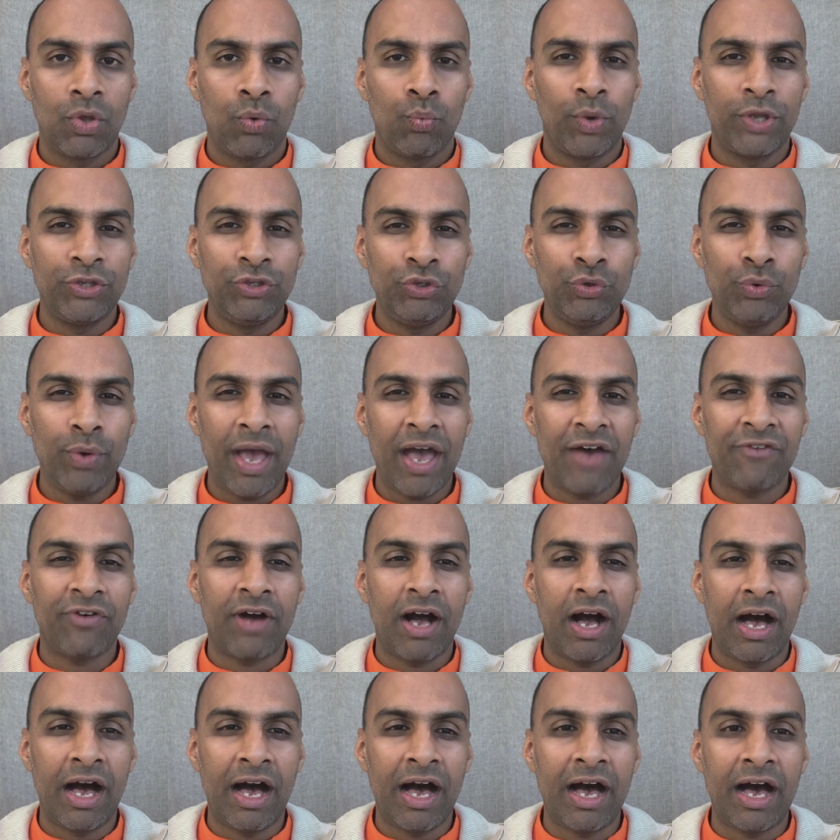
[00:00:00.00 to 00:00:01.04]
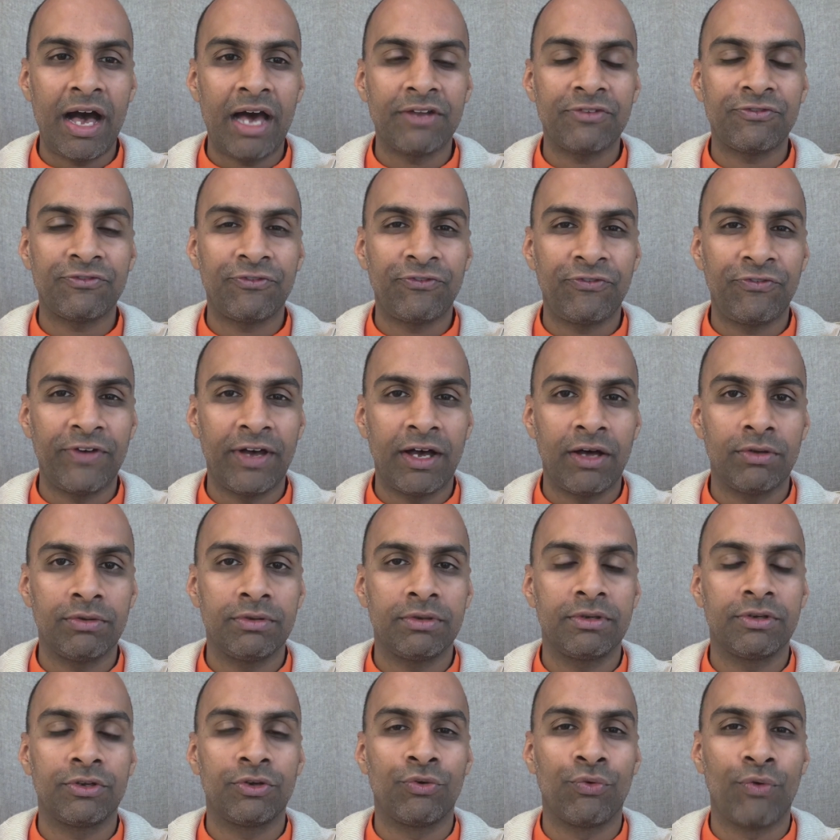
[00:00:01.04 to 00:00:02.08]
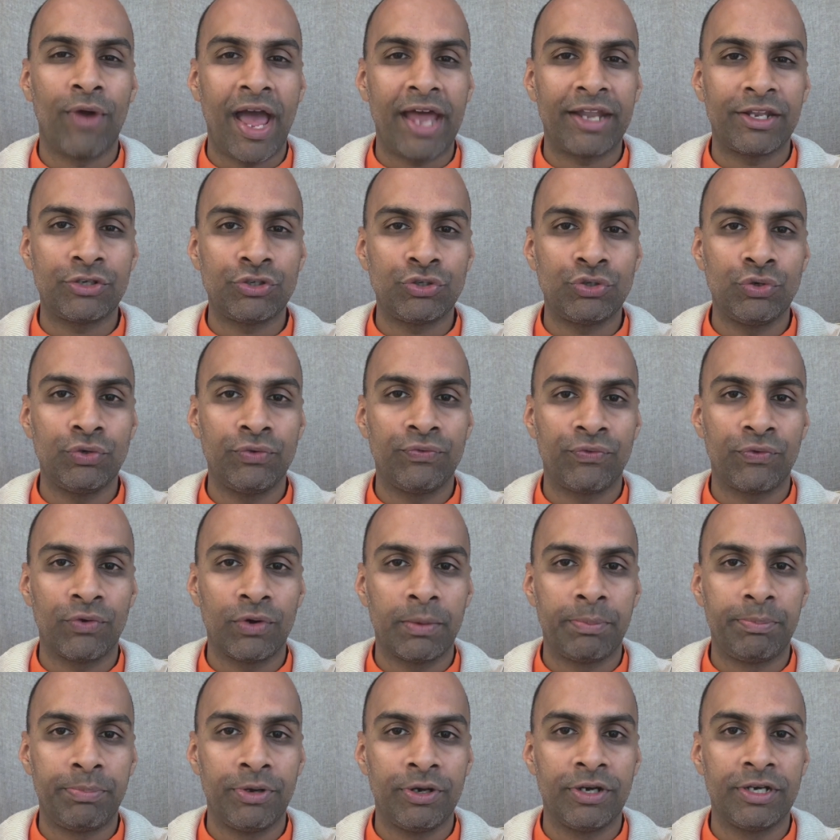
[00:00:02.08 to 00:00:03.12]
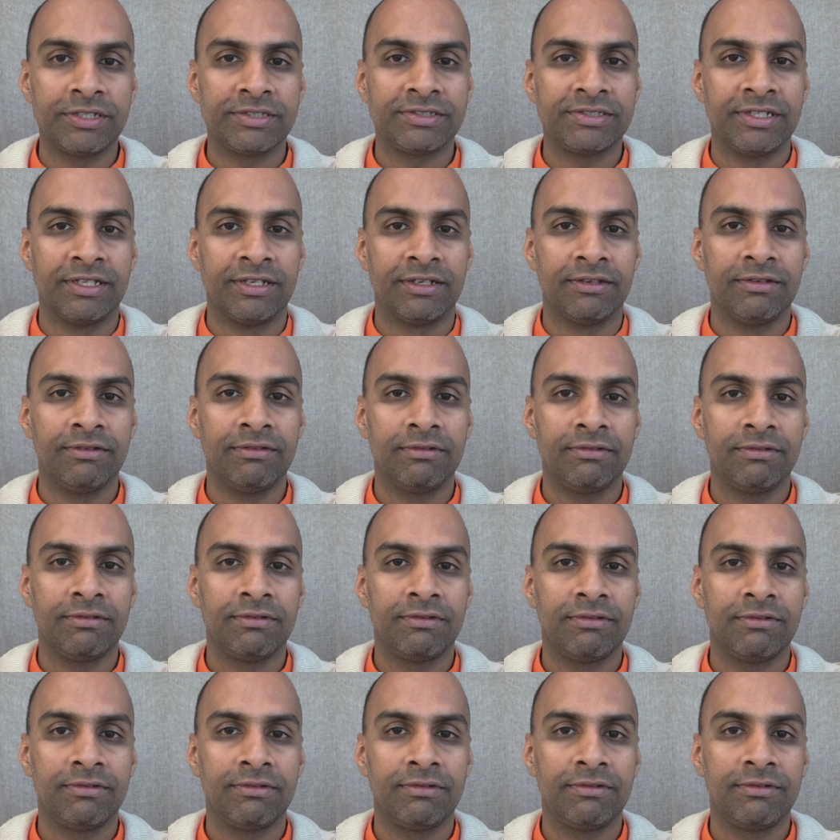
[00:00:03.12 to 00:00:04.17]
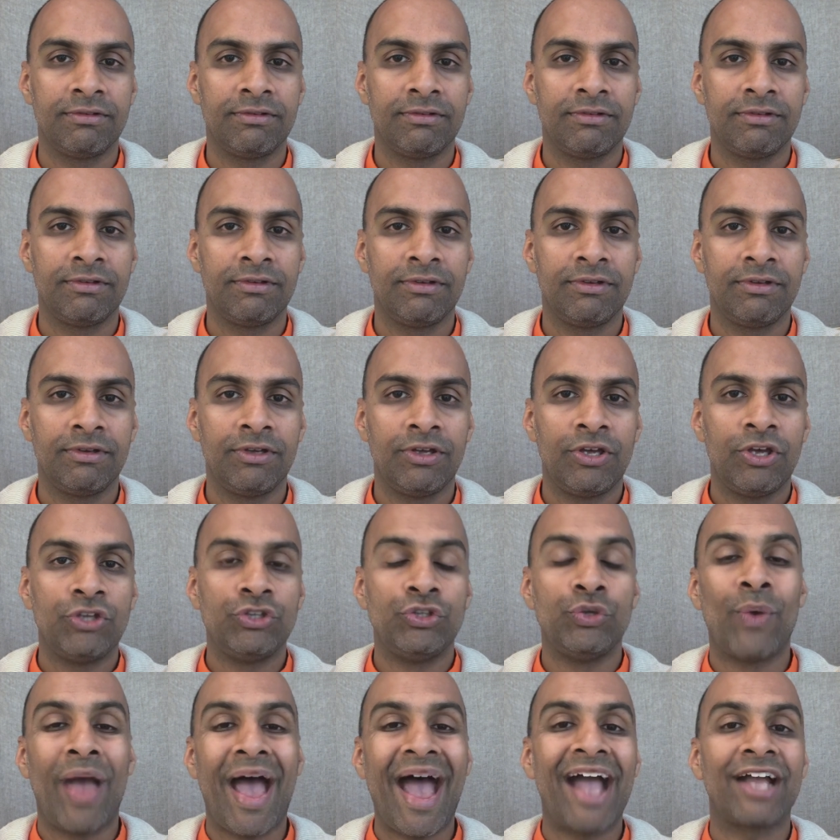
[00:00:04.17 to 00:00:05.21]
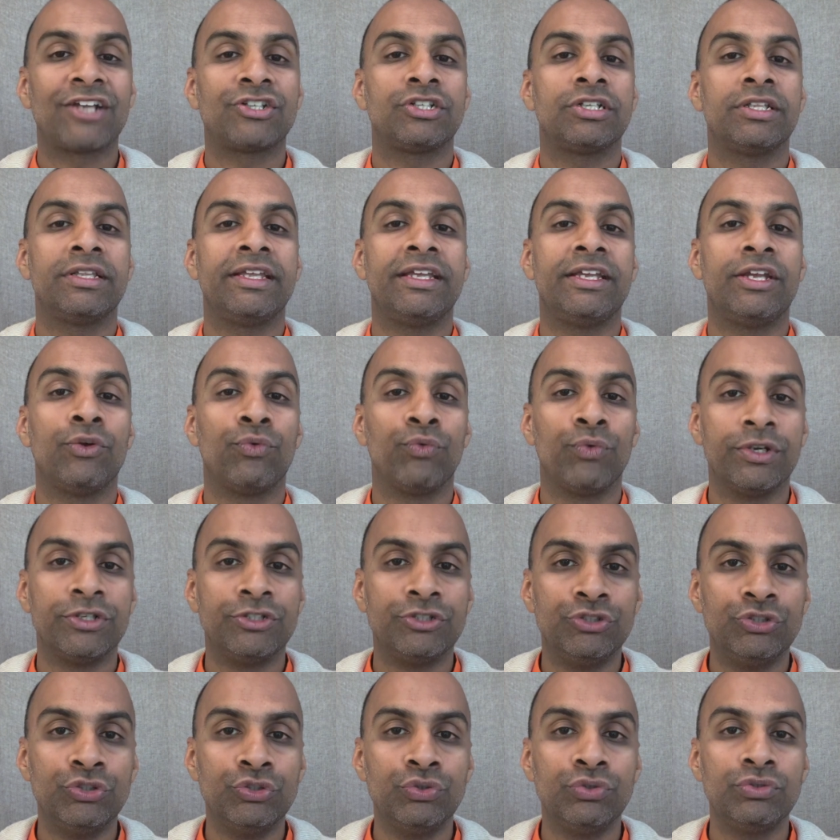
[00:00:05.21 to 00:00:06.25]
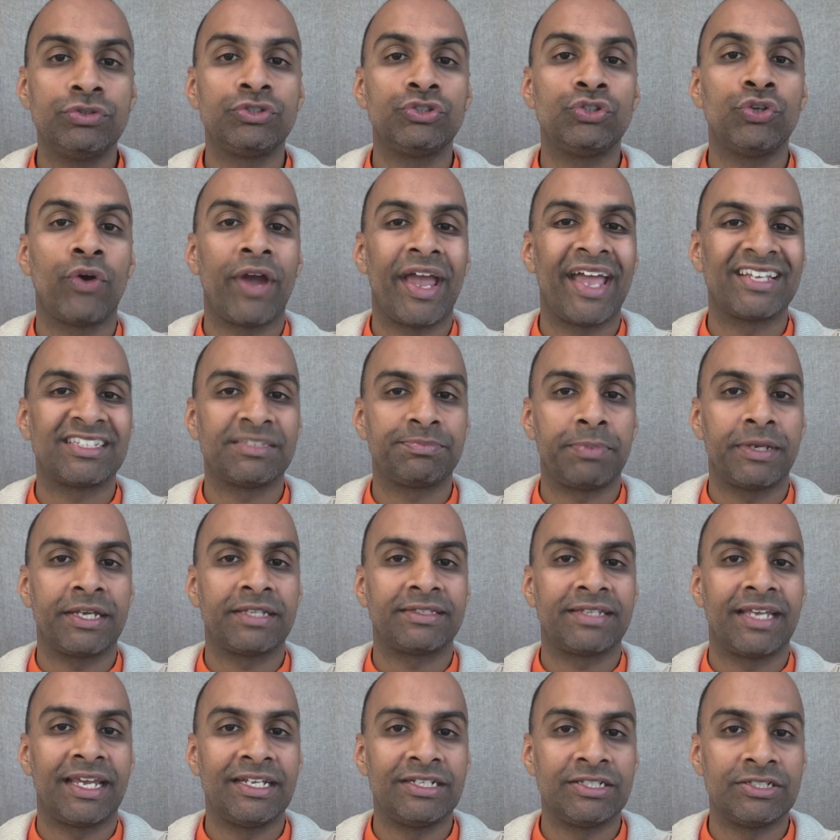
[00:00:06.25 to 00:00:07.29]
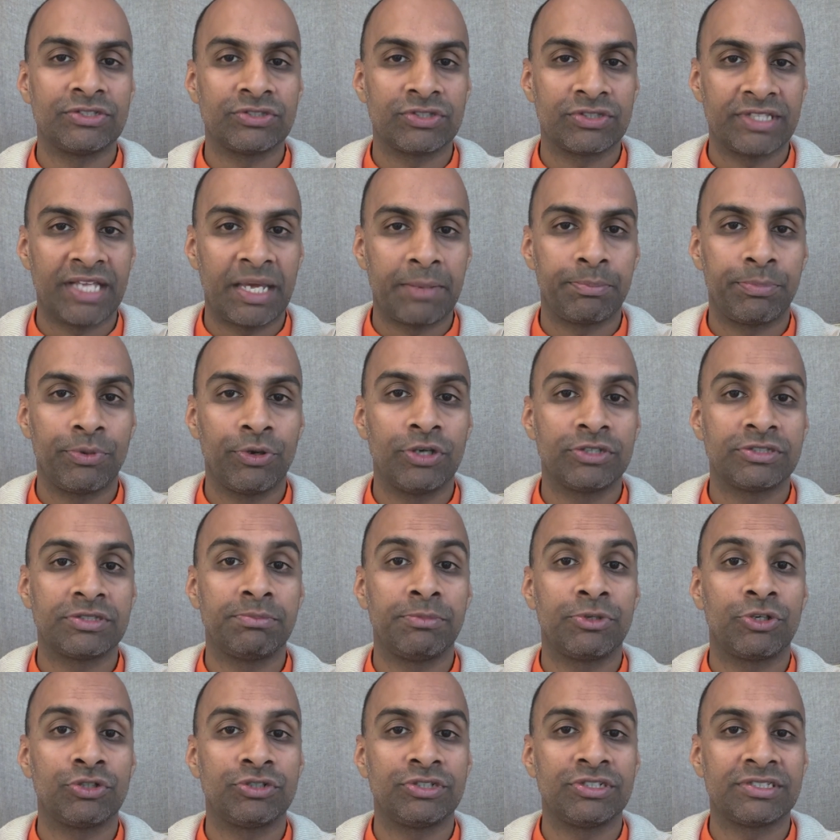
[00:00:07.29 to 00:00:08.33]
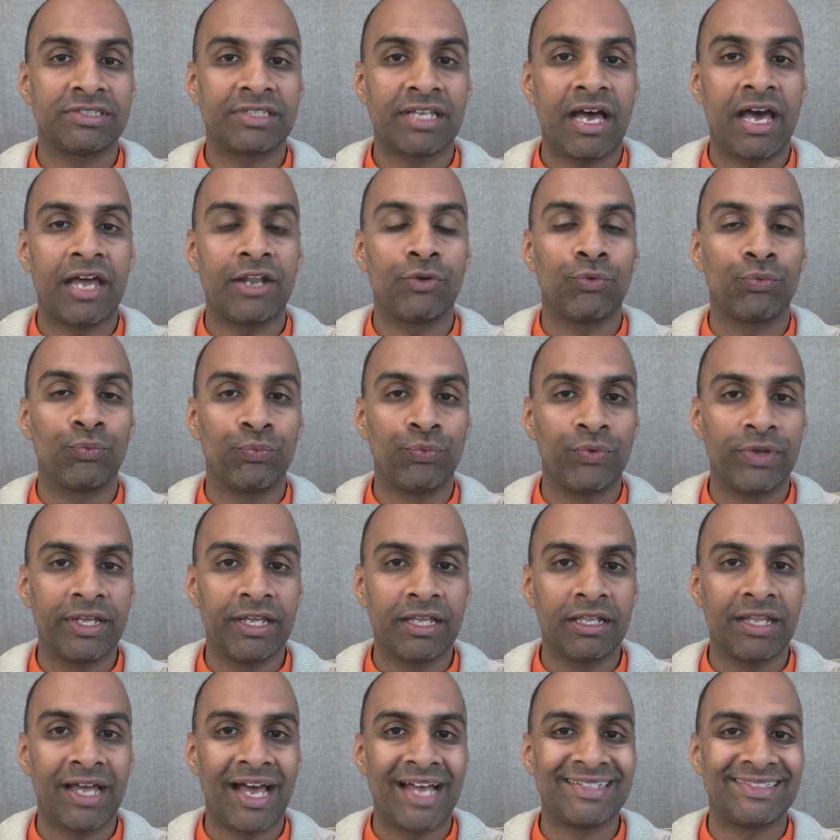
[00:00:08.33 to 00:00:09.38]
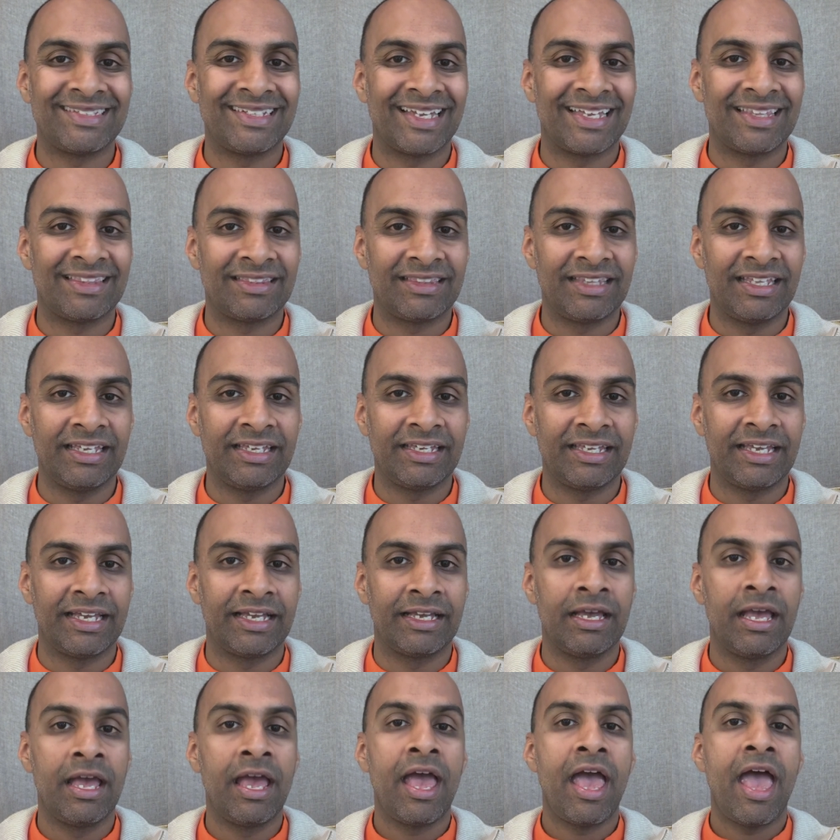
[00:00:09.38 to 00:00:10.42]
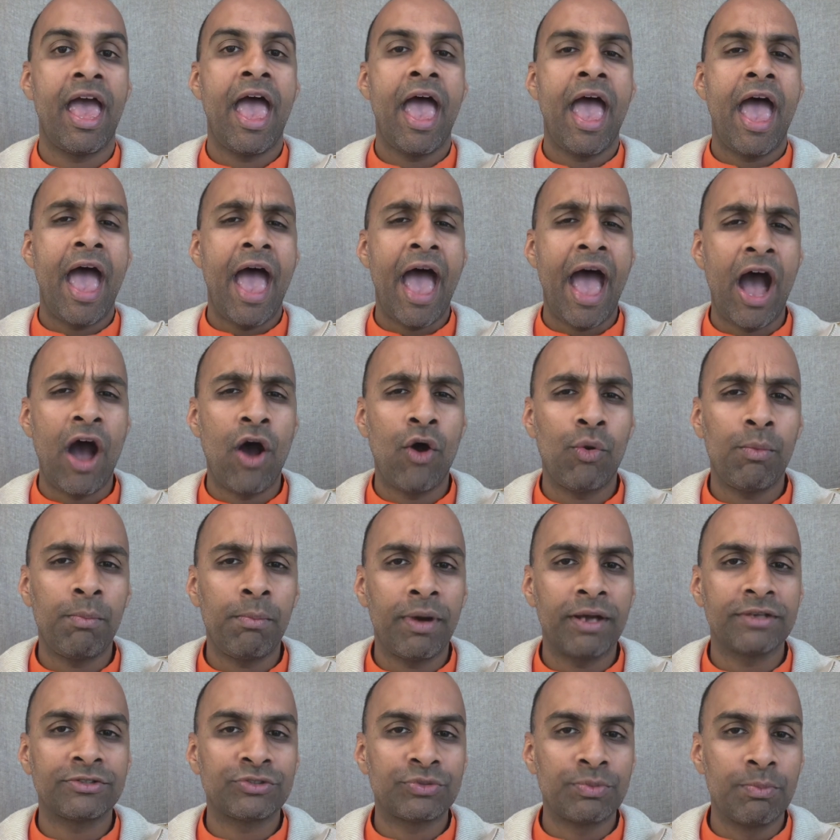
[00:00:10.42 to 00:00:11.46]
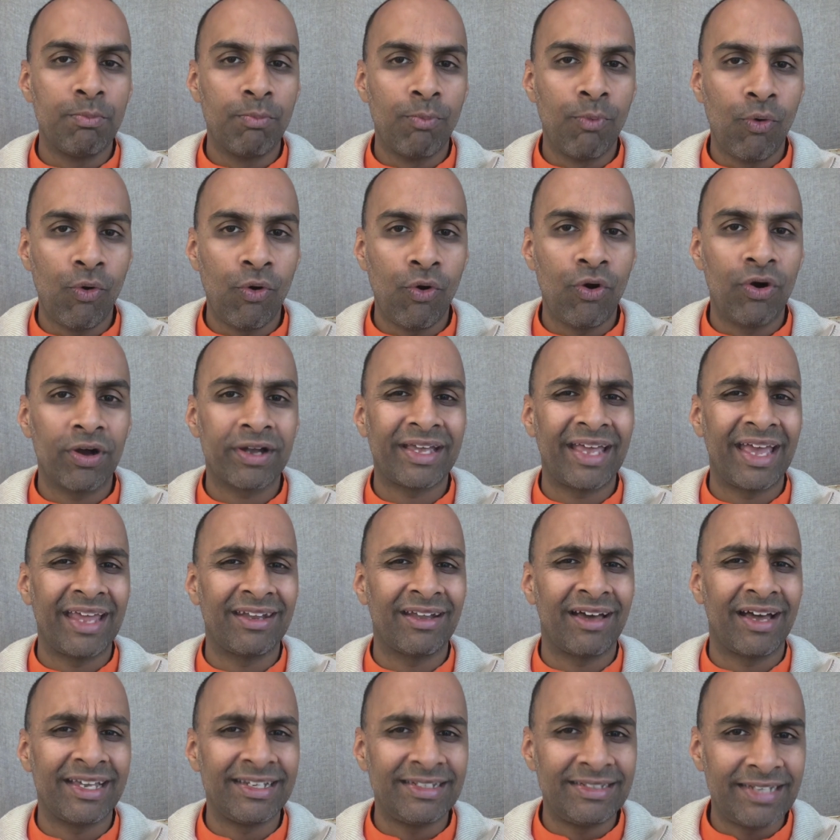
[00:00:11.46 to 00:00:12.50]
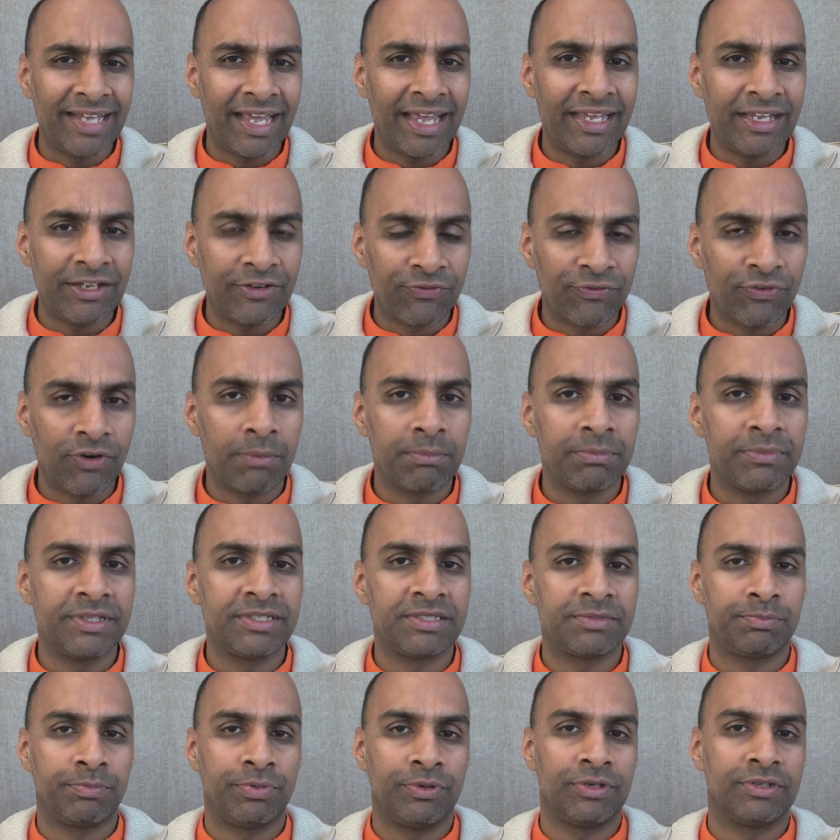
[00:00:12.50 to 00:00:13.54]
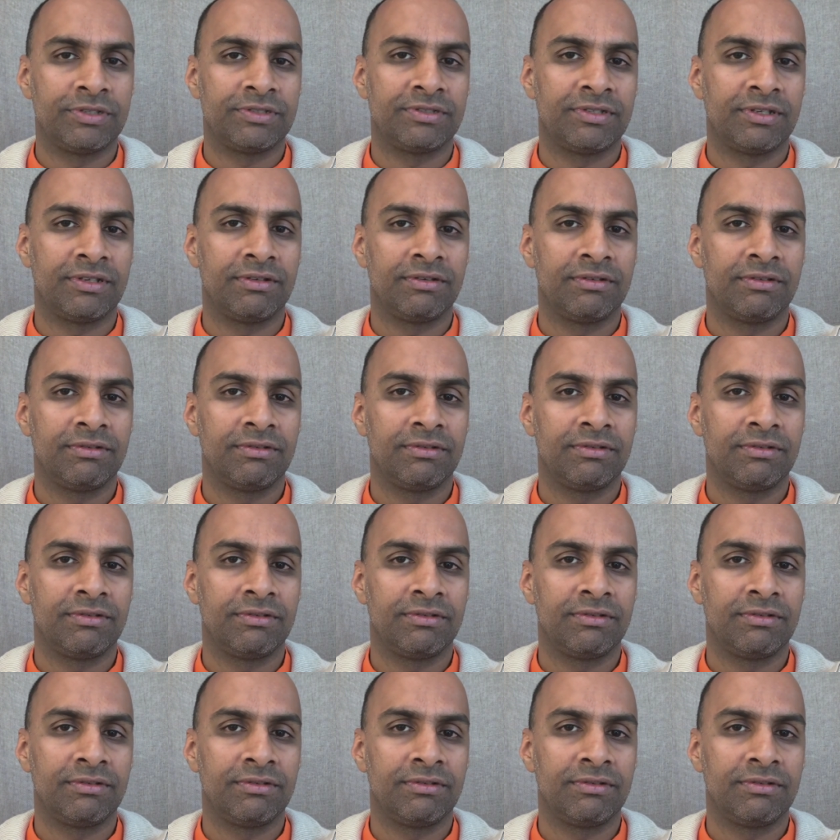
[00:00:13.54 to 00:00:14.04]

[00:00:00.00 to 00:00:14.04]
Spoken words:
When you have heartfelt gratitude for a person, you actually reduce your expectations on that person, because you start realizing and thinking, how much more can I take from this person?